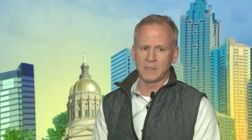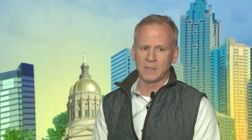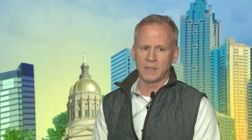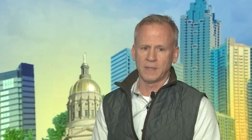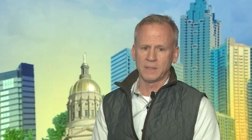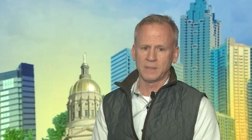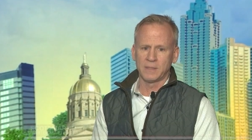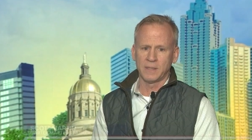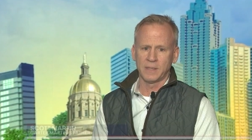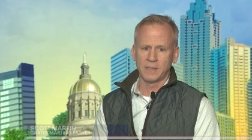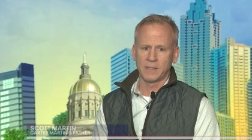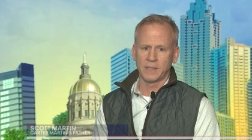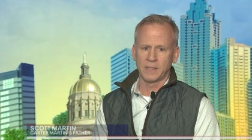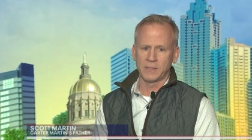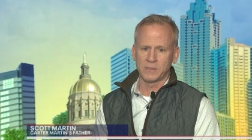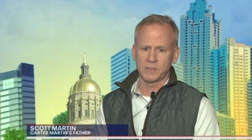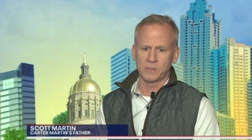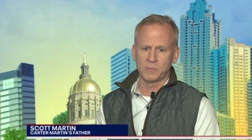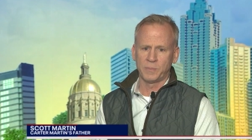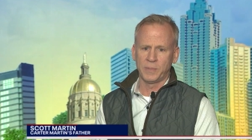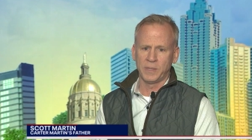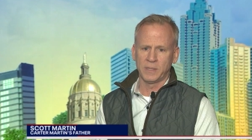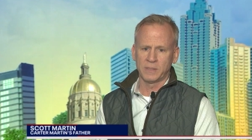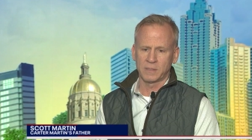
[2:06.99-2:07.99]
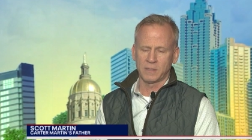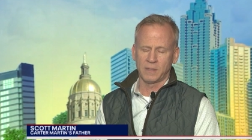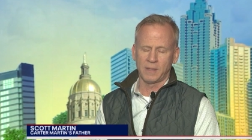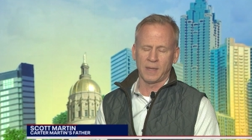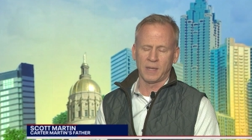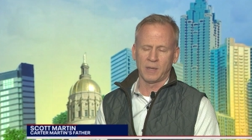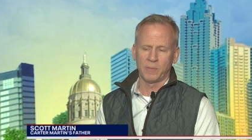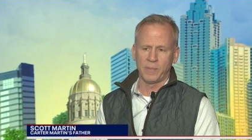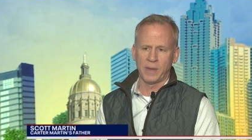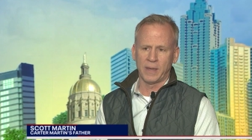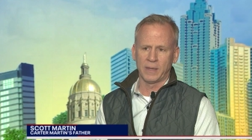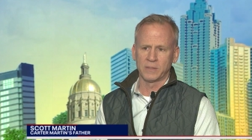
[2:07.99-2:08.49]
I think that speaks a
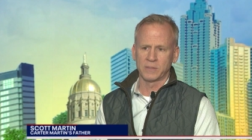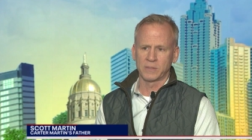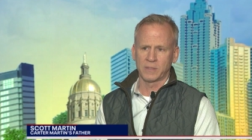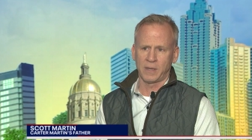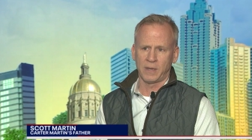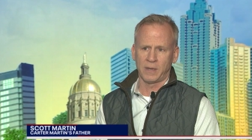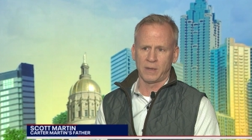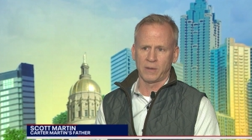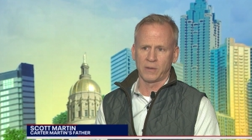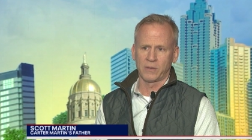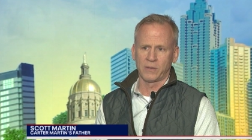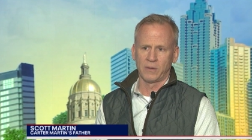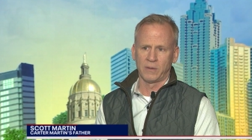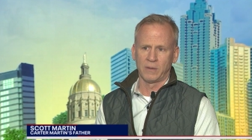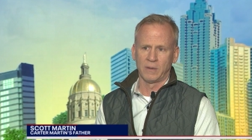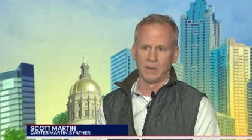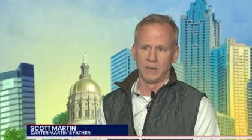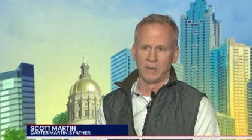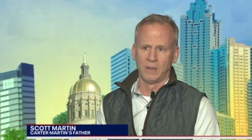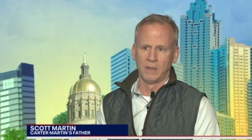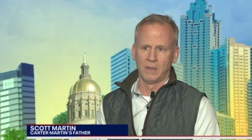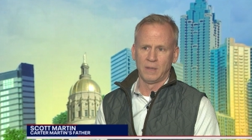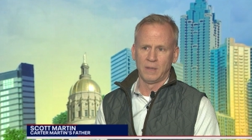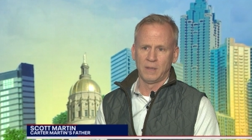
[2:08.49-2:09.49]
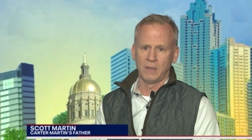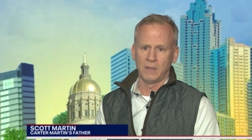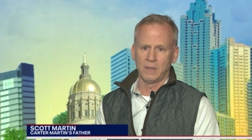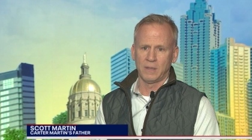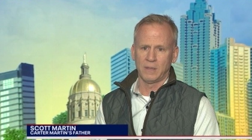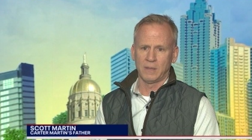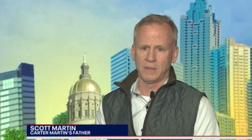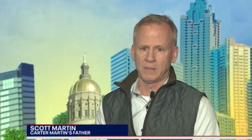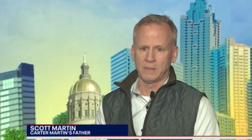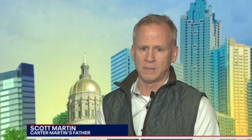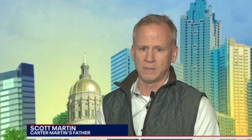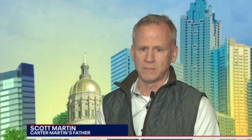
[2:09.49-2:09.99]
lot about his character
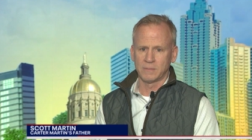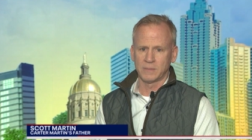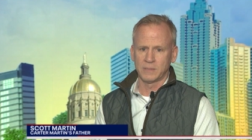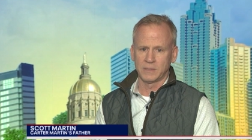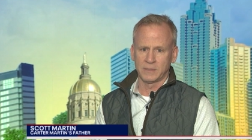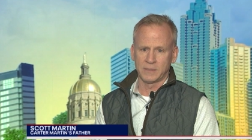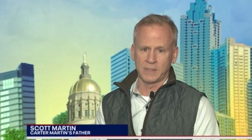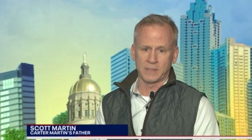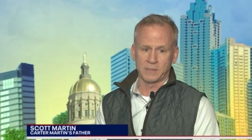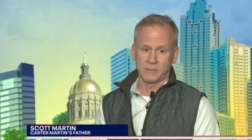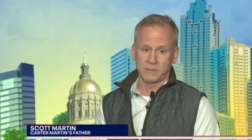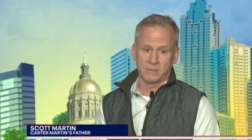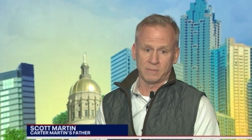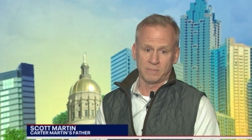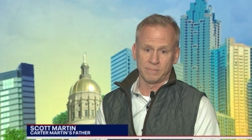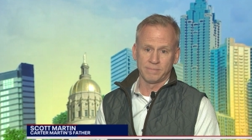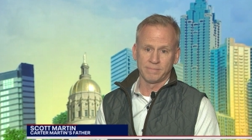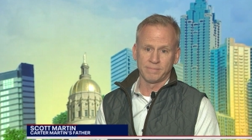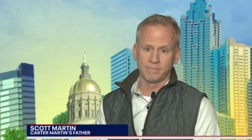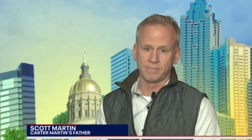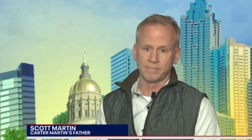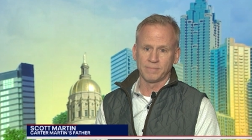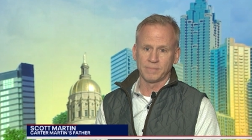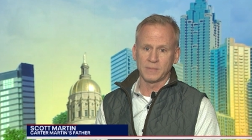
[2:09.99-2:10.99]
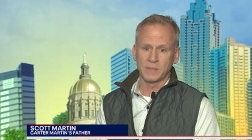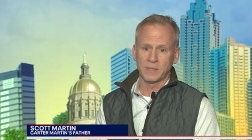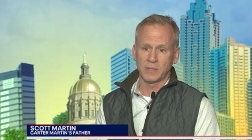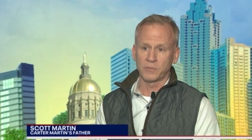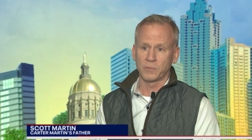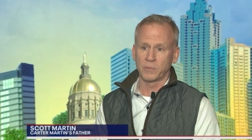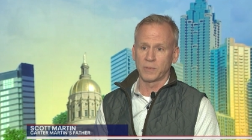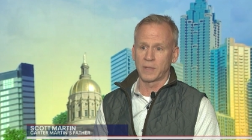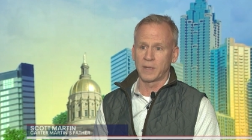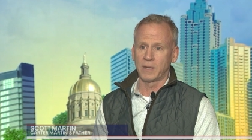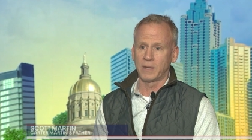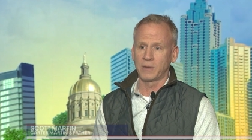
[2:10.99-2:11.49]
because uh, that's
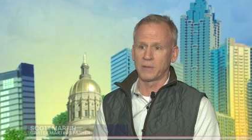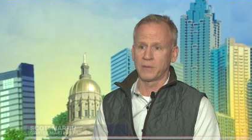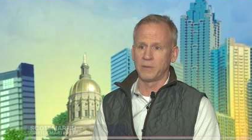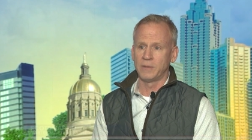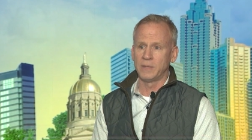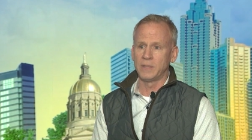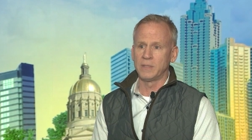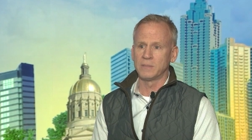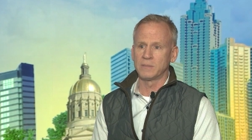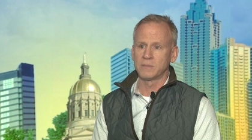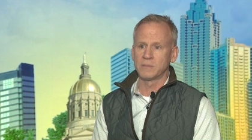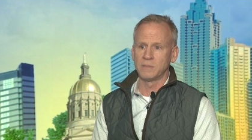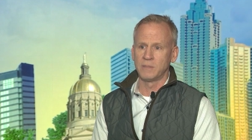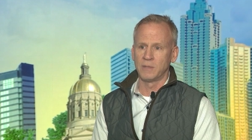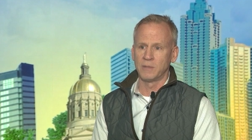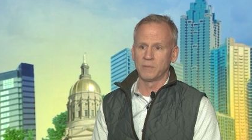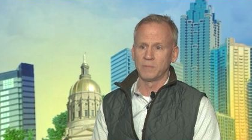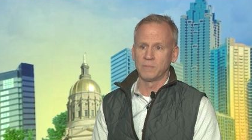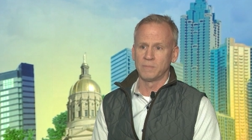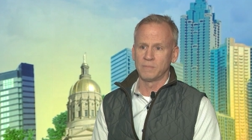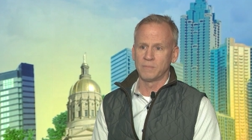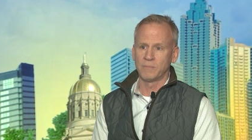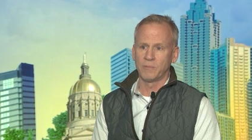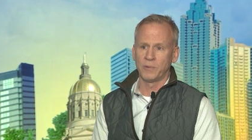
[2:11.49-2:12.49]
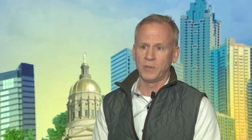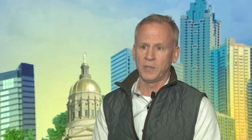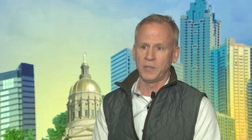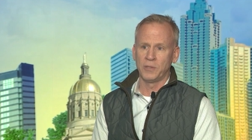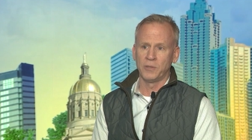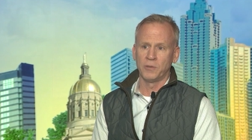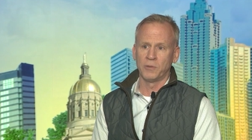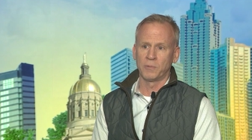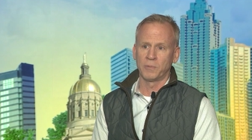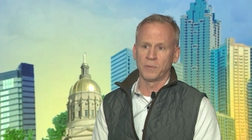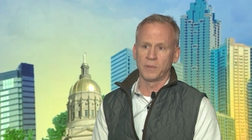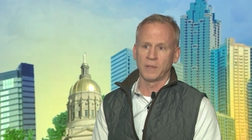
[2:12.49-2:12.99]
that's what character is. You know, what are you
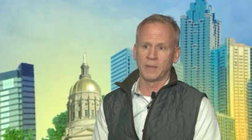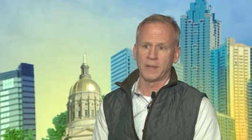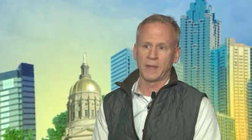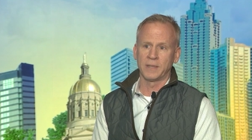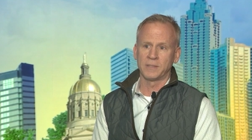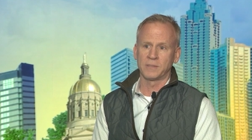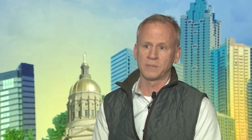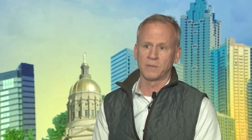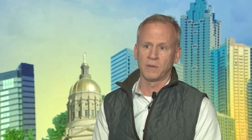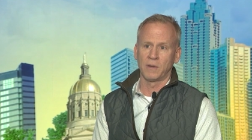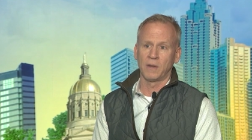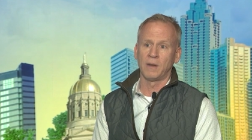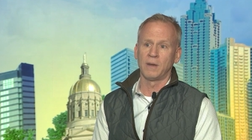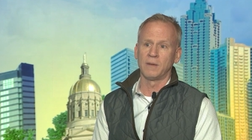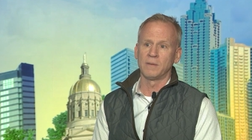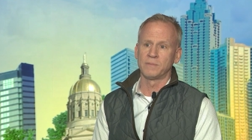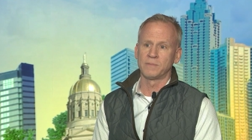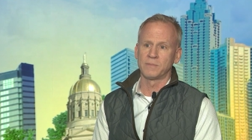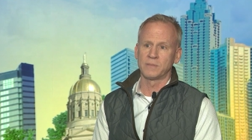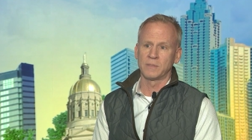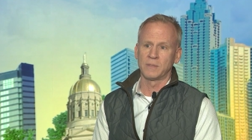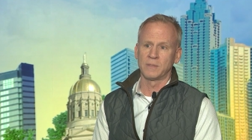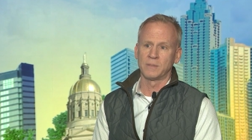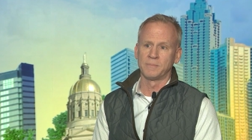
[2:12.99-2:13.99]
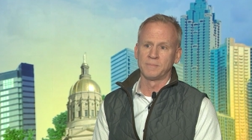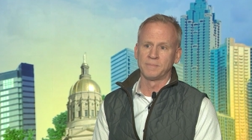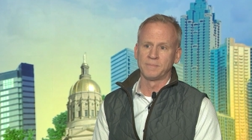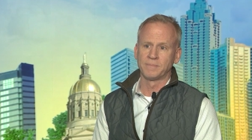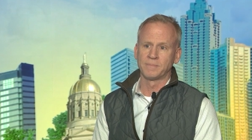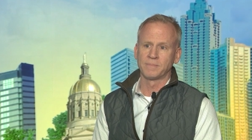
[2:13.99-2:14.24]
doing when the lights are off? So,